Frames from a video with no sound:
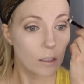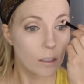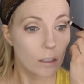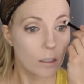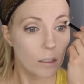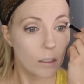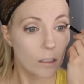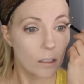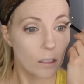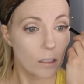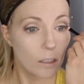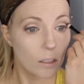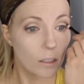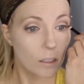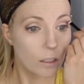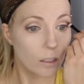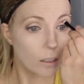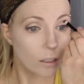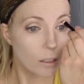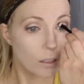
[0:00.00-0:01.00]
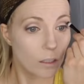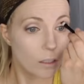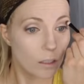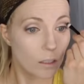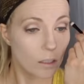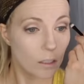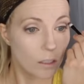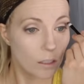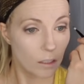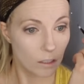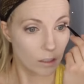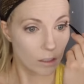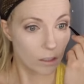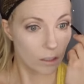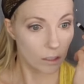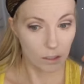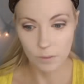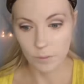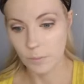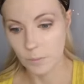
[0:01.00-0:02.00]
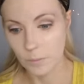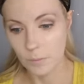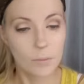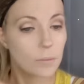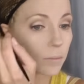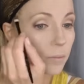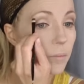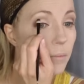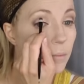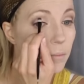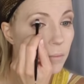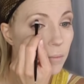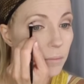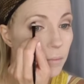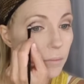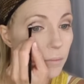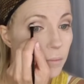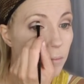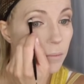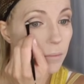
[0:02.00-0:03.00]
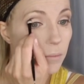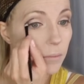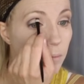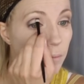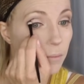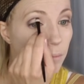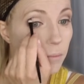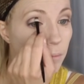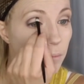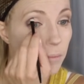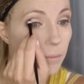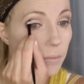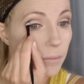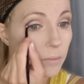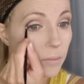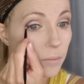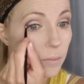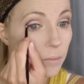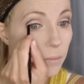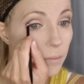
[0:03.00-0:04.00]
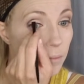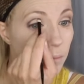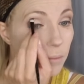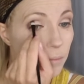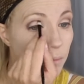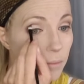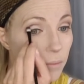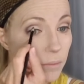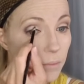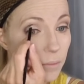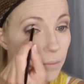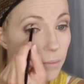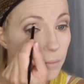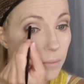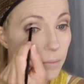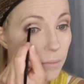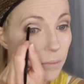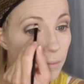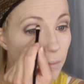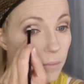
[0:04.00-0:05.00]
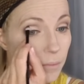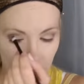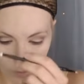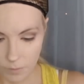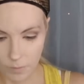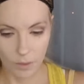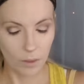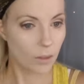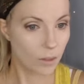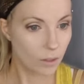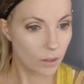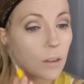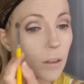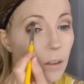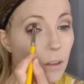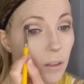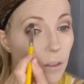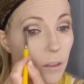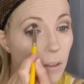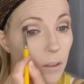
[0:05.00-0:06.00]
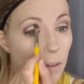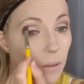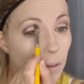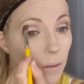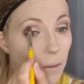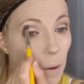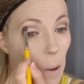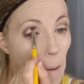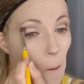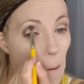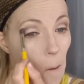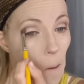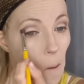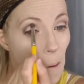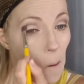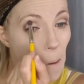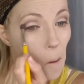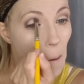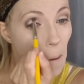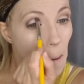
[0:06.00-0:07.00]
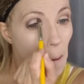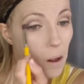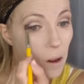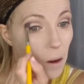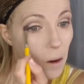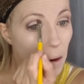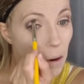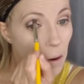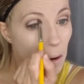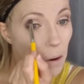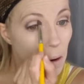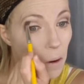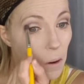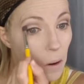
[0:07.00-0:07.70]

Nothing is said.